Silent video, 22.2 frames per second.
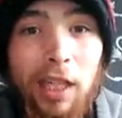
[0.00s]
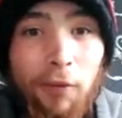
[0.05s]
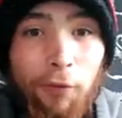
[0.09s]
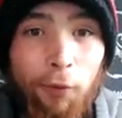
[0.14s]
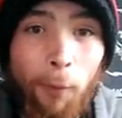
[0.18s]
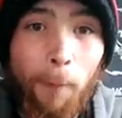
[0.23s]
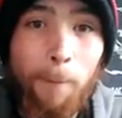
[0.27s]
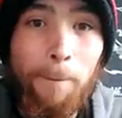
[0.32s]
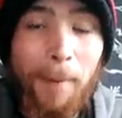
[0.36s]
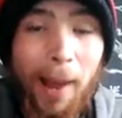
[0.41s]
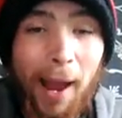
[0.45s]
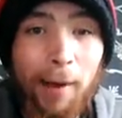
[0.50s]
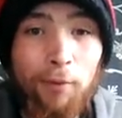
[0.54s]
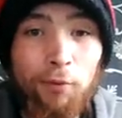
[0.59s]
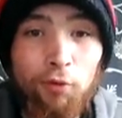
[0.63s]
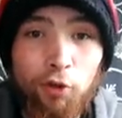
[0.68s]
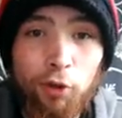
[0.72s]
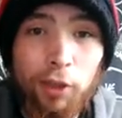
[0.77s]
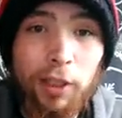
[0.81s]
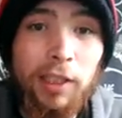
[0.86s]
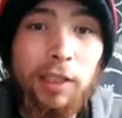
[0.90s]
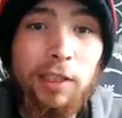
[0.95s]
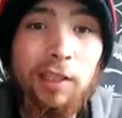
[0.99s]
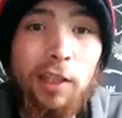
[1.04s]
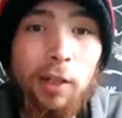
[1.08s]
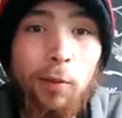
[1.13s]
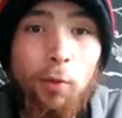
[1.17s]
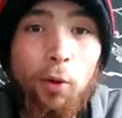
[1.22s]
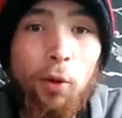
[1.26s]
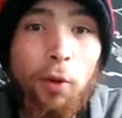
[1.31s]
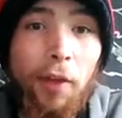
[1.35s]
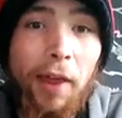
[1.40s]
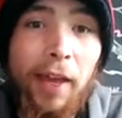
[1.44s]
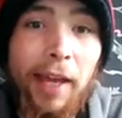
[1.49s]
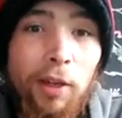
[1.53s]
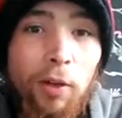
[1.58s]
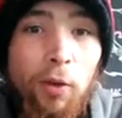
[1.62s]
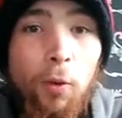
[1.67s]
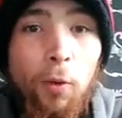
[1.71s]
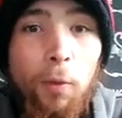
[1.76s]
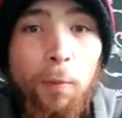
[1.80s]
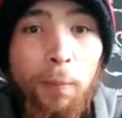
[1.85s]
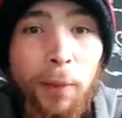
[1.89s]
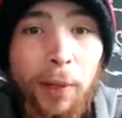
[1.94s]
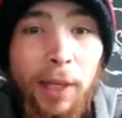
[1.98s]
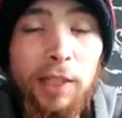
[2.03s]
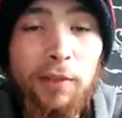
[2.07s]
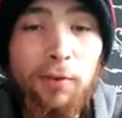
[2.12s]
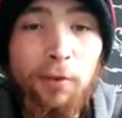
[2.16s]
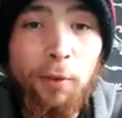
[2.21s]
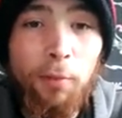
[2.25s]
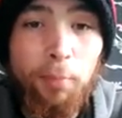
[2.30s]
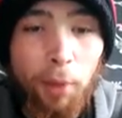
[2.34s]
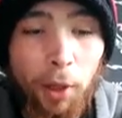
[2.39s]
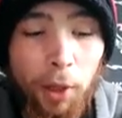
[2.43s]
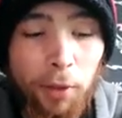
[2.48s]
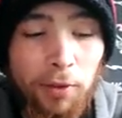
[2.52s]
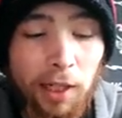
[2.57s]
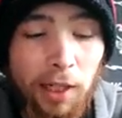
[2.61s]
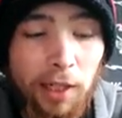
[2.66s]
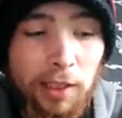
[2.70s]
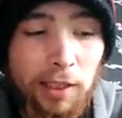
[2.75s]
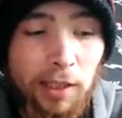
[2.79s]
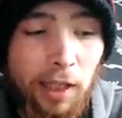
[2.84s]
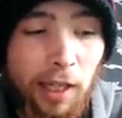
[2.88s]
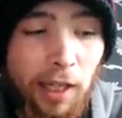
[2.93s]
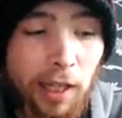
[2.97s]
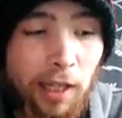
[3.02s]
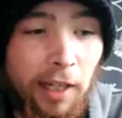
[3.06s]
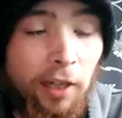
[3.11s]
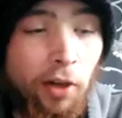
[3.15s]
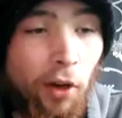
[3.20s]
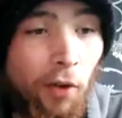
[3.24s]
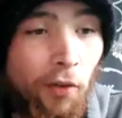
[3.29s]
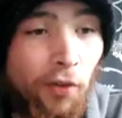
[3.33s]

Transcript: different boundaries to what they call peaceful protesting, and